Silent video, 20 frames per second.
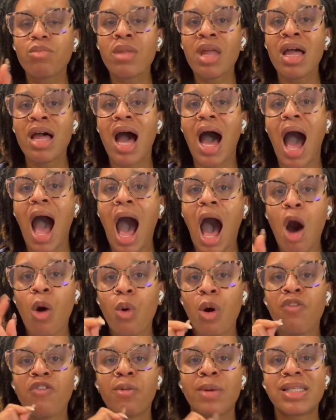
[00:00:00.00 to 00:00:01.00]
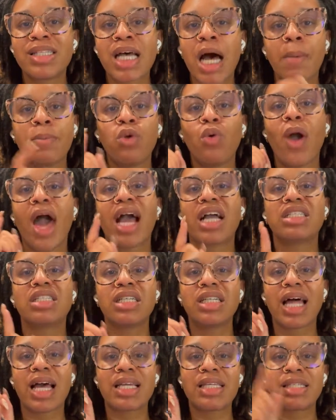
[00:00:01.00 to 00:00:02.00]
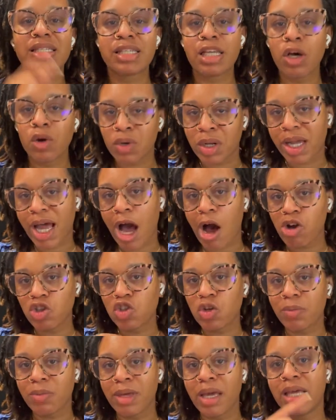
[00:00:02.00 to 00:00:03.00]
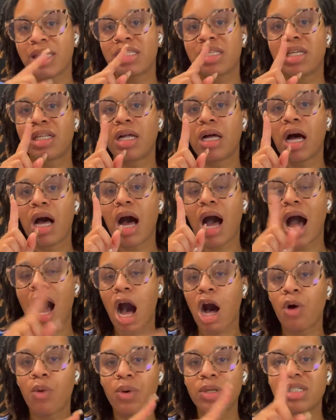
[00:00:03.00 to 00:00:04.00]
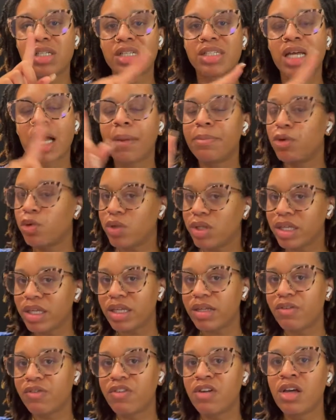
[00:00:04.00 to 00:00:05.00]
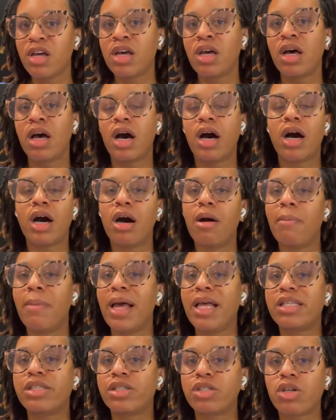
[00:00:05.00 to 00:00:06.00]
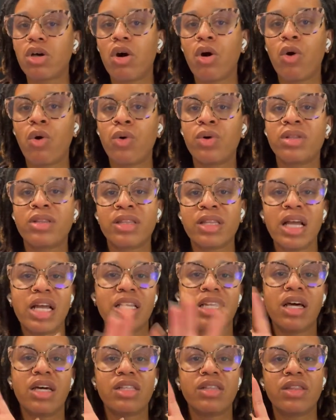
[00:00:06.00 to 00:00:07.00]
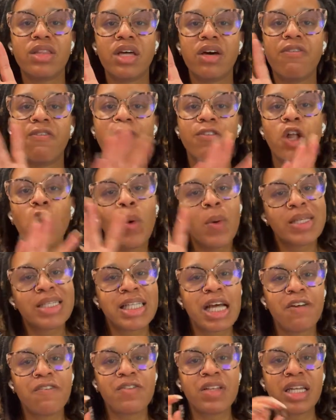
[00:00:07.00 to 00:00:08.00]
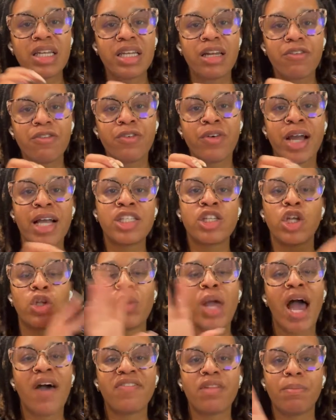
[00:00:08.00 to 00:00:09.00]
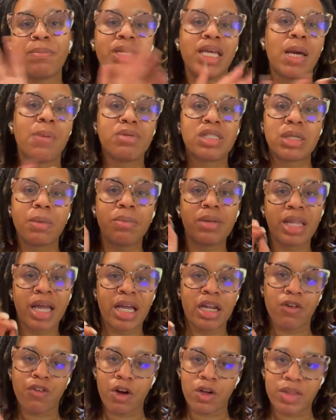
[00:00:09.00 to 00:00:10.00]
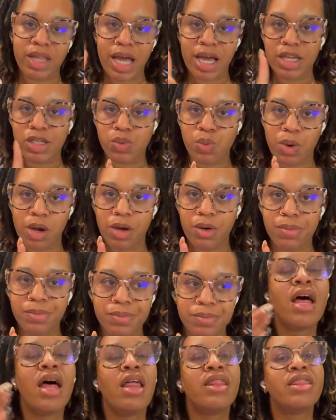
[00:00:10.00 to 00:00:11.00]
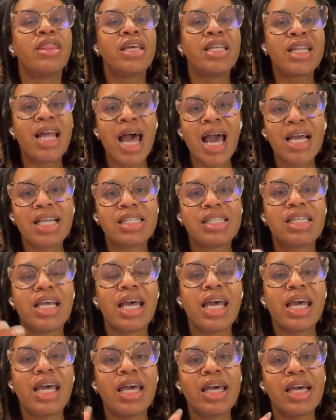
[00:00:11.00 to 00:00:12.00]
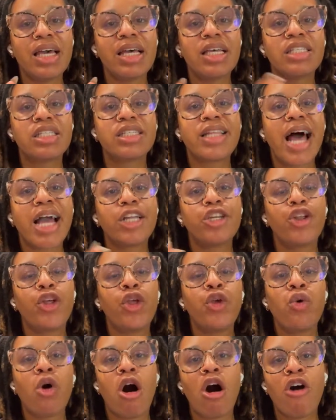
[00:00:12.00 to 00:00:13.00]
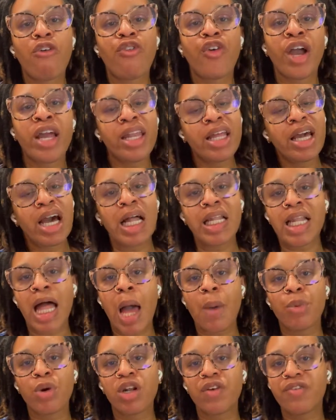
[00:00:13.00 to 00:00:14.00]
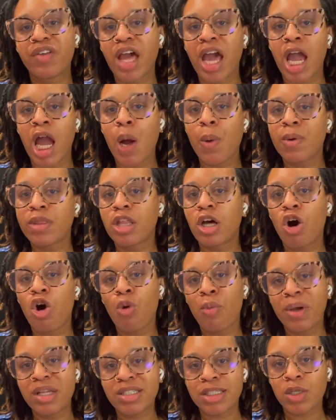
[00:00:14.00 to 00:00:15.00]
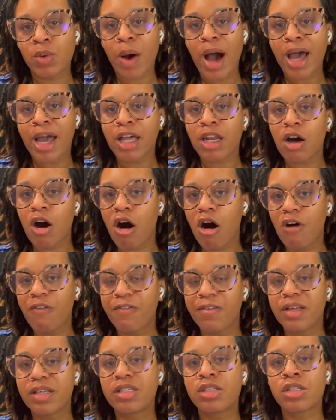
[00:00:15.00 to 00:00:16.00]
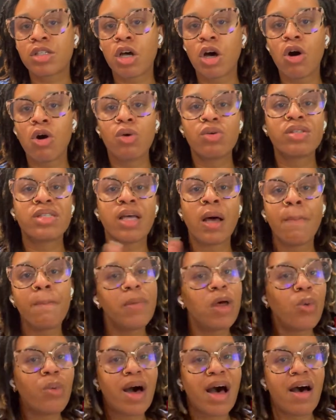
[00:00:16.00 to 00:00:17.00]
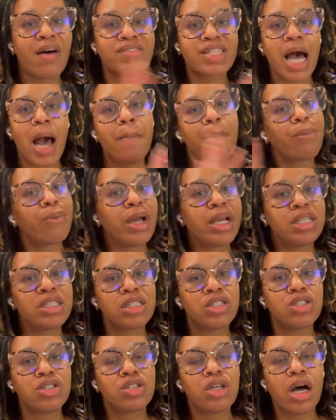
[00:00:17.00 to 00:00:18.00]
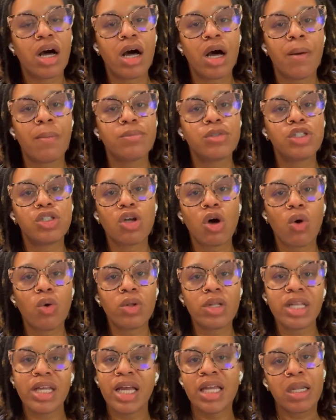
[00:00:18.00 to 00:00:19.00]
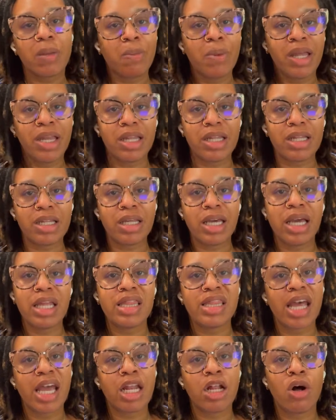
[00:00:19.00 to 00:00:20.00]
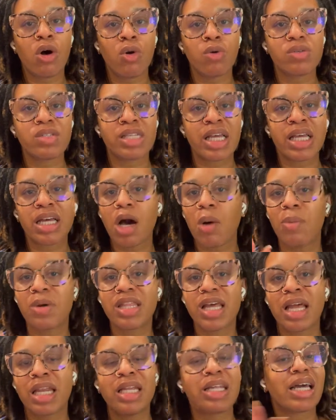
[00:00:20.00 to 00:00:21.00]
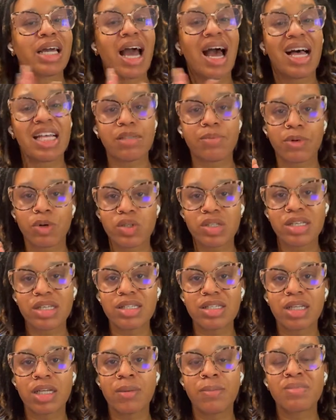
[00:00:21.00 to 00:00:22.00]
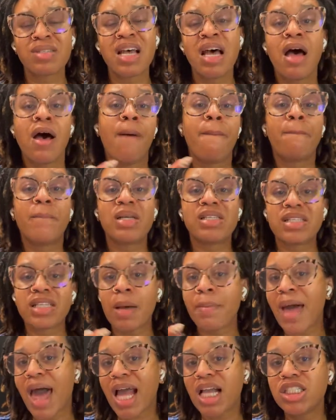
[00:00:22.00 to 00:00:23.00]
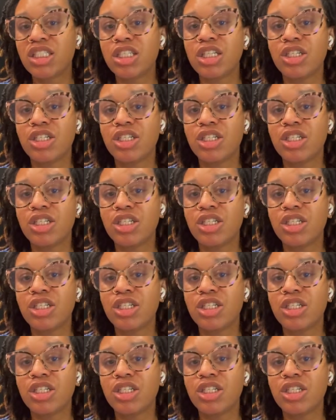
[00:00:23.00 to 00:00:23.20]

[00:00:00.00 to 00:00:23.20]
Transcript: an hour from the time you actually like sit on the couch with me to an hour to the time you leave. And so the flow is definitely different. So you have to be able to plan around that as well. The next is like, do you offer any collaborative care with the OBGYN office? So some midwives operate totally independently. They don't sync up with any like hospital systems, but some actually